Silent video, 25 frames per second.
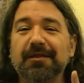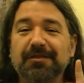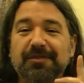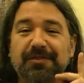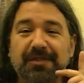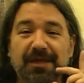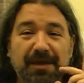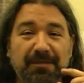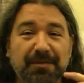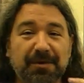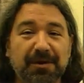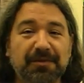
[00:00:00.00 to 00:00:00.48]

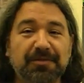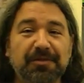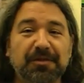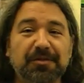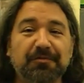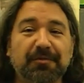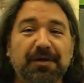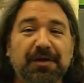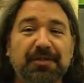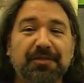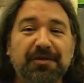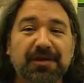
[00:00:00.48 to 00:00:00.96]
think about it
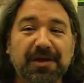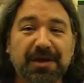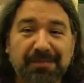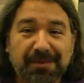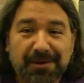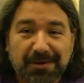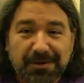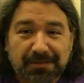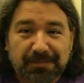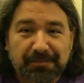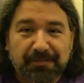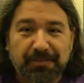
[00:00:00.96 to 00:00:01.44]
this way. Think
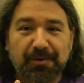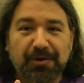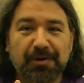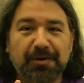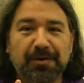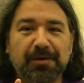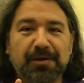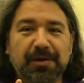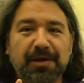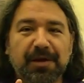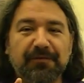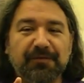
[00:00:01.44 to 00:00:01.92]
about a
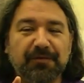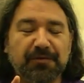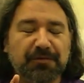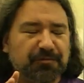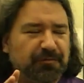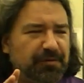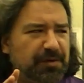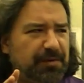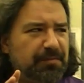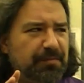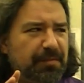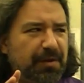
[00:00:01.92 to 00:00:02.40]
book if it was
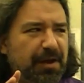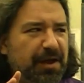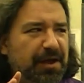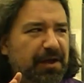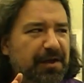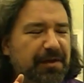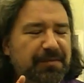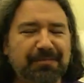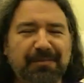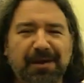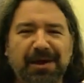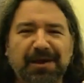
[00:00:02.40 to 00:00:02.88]
written
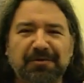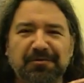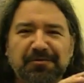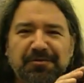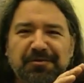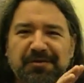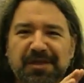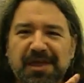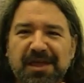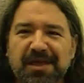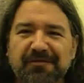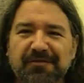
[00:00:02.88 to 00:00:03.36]
by
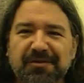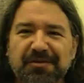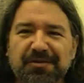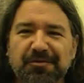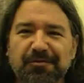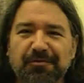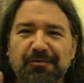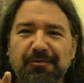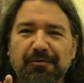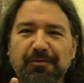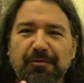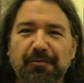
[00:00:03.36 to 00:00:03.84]
Miles
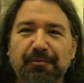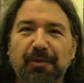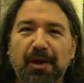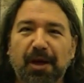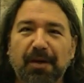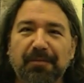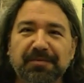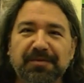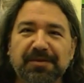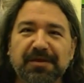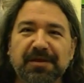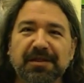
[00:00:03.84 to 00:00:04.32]
Davis or
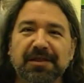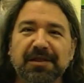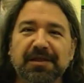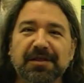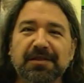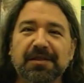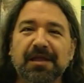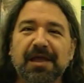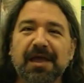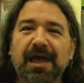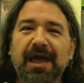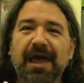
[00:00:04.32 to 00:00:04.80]
Bob
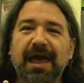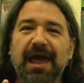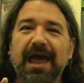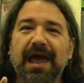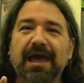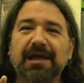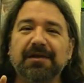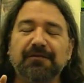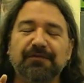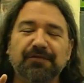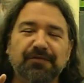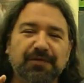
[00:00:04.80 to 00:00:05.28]
Dylan,
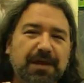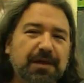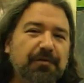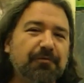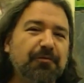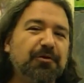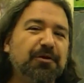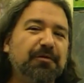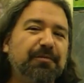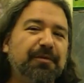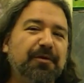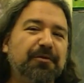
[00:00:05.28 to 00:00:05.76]
and if they
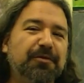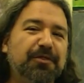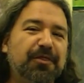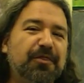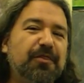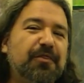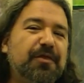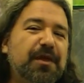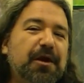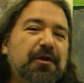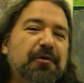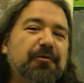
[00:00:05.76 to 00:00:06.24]
wrote about
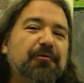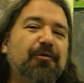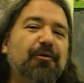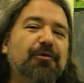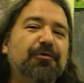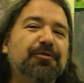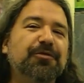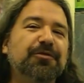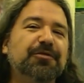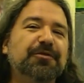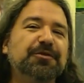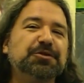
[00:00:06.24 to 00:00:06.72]
their
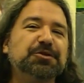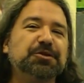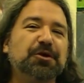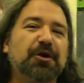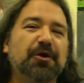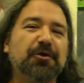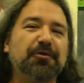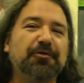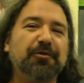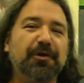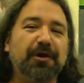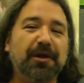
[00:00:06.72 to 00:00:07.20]
growth in the
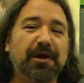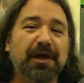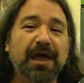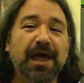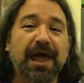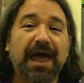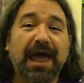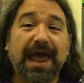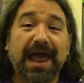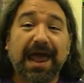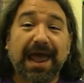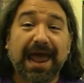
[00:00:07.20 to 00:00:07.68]
genre,
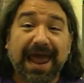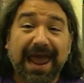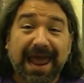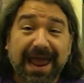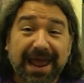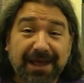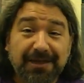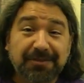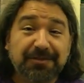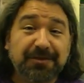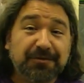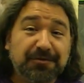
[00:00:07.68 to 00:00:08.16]

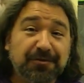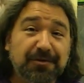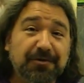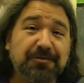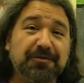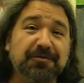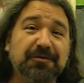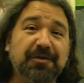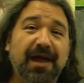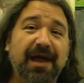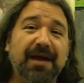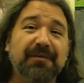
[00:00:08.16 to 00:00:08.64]
and they took
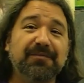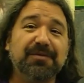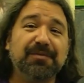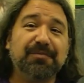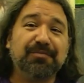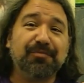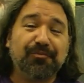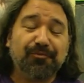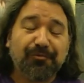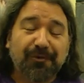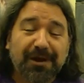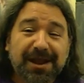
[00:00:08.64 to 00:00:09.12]
the time to
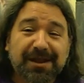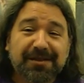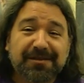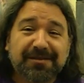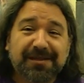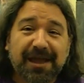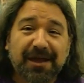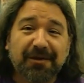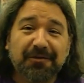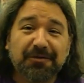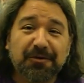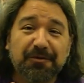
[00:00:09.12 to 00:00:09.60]
break
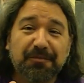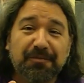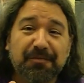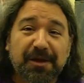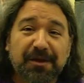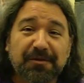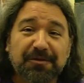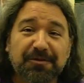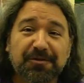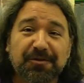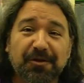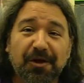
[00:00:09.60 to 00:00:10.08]
down their
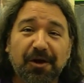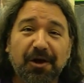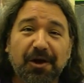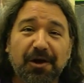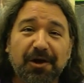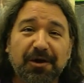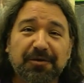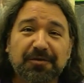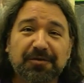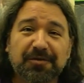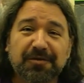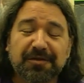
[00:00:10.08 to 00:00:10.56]
best
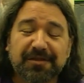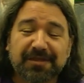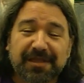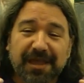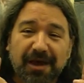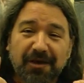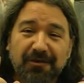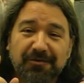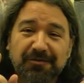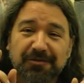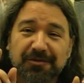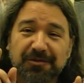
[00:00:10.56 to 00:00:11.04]
songs
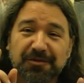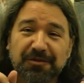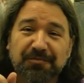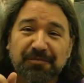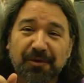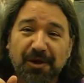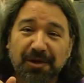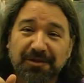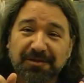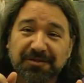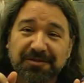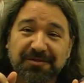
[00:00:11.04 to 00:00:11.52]
down to the
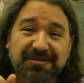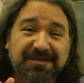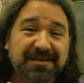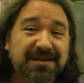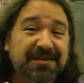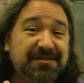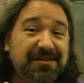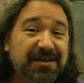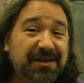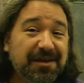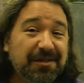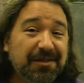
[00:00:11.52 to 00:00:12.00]
smallest
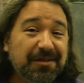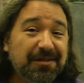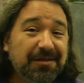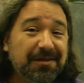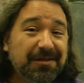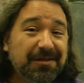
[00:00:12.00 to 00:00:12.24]
detail,